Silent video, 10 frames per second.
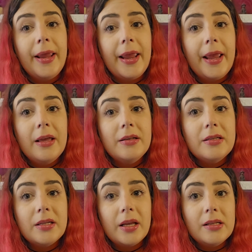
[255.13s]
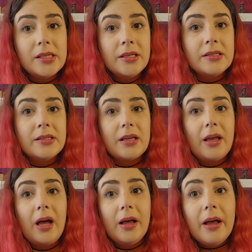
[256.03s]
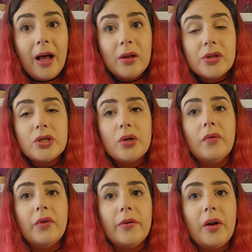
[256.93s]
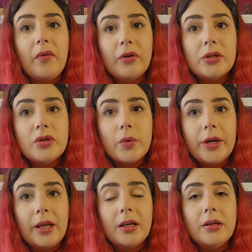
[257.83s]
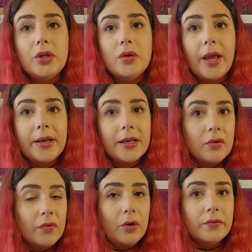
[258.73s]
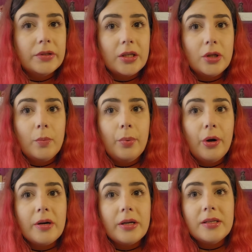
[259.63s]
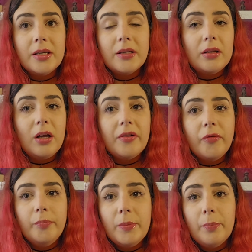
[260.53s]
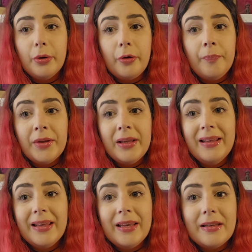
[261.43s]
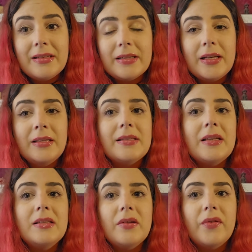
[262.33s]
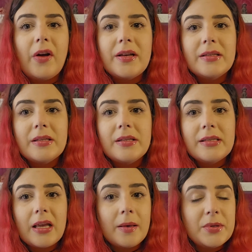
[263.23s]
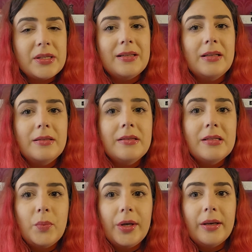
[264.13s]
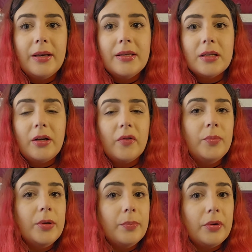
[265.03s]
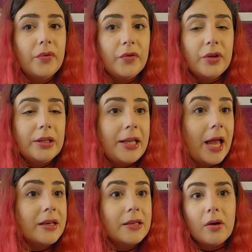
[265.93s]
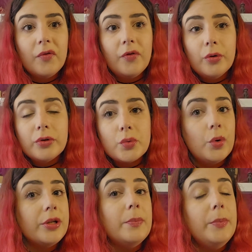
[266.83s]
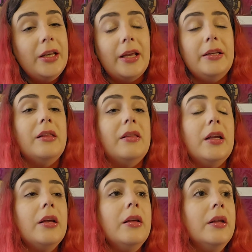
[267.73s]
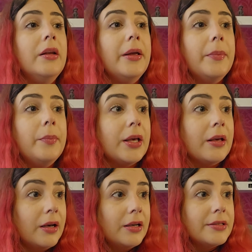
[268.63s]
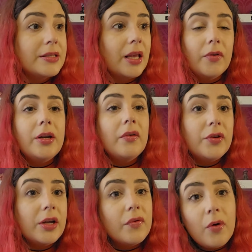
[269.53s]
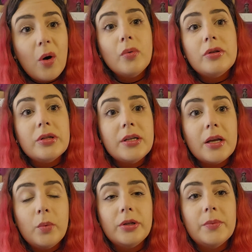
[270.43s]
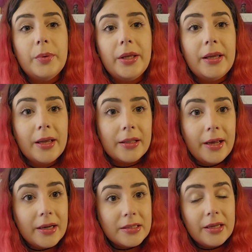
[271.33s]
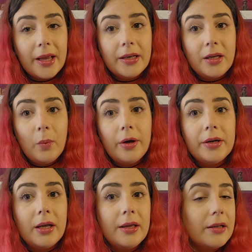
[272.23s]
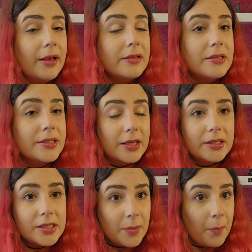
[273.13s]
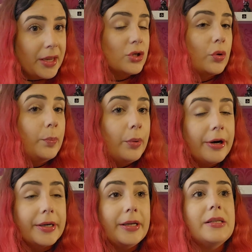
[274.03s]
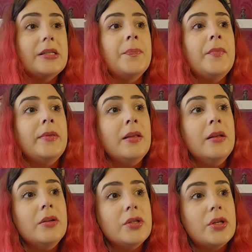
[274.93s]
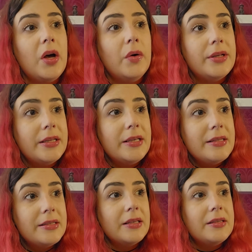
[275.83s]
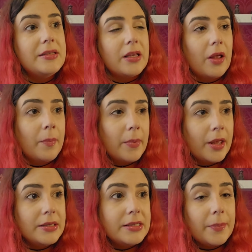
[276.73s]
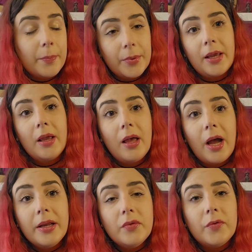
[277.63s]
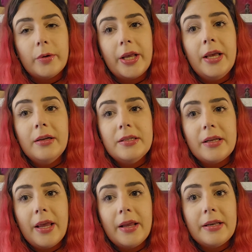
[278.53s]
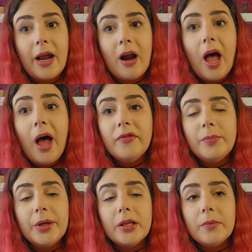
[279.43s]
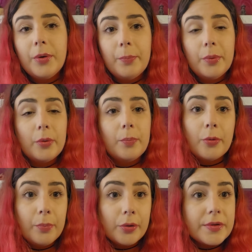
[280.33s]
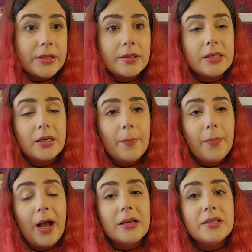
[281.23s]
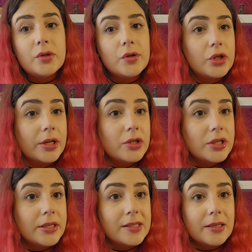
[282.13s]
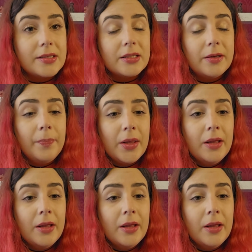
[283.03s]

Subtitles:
and it is also very frustrating to get involved in new parties, and a lot of people, it incentivizes abstinence because a lot of people feel like their votes won't mean anything, because even if they vote, they won't be electing anyone unless it's the major parties. So this system ends up being kind of rigged, and there have been proposals in the past to change this system,